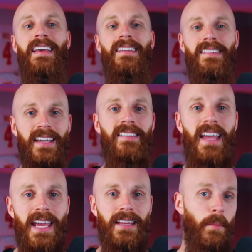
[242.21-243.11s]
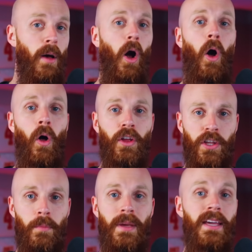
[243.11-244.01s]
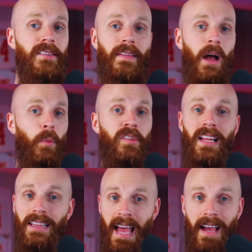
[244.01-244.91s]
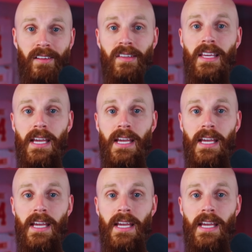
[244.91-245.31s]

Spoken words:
16th among all QBs, and that was last